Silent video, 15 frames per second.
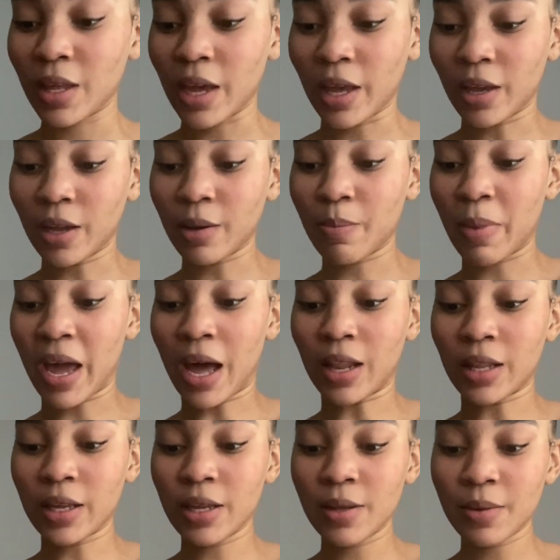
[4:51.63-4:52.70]
I got a
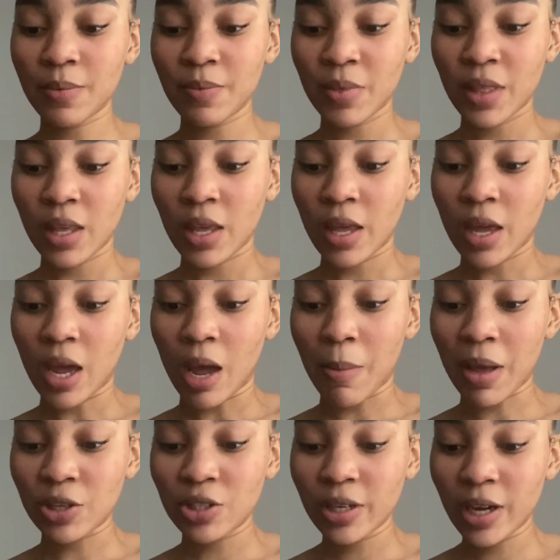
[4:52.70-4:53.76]
palette. I'm
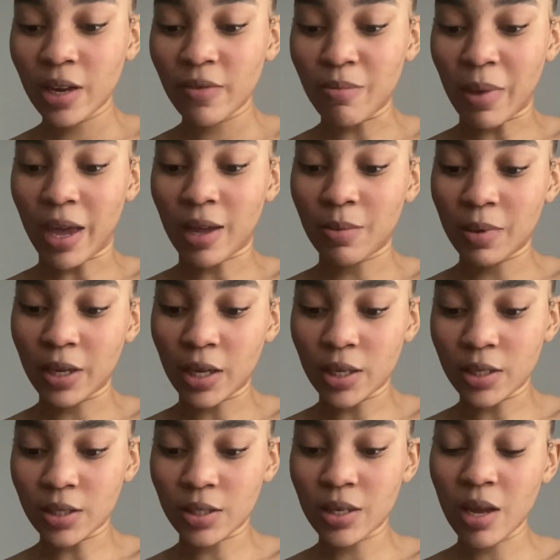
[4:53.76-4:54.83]
actually kind of mad
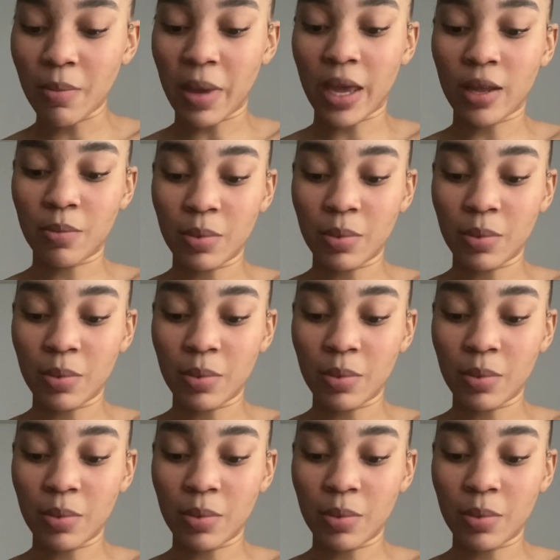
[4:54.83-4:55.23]
because, not mad,